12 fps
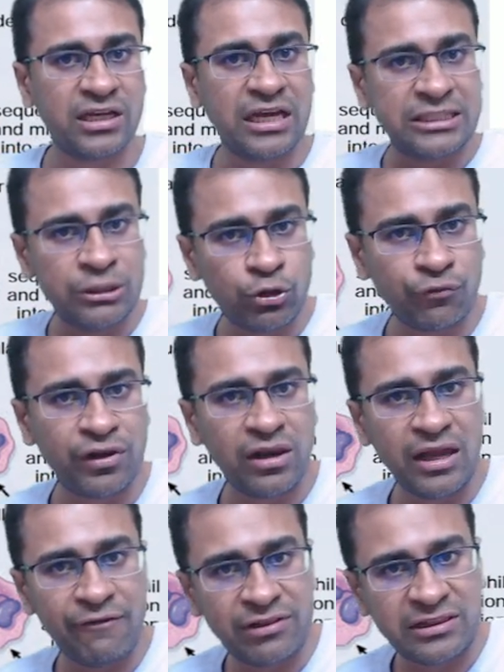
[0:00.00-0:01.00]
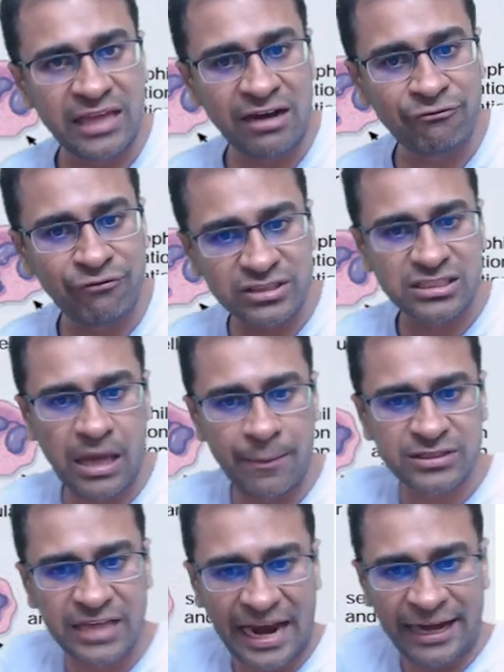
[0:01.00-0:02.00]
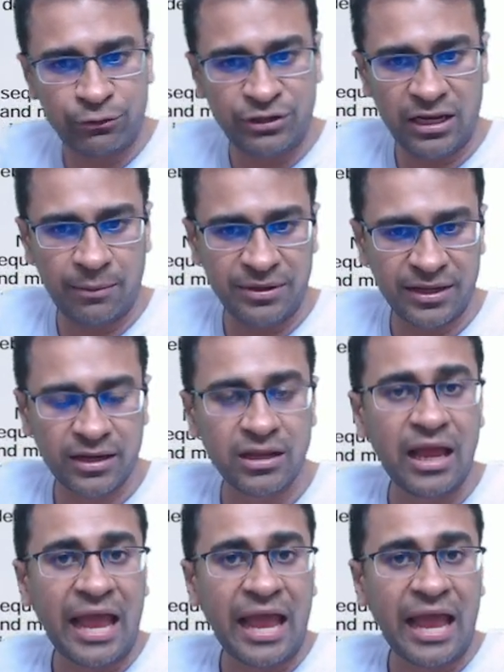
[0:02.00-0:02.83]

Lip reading: Neutrophil will then first damage the endothelium here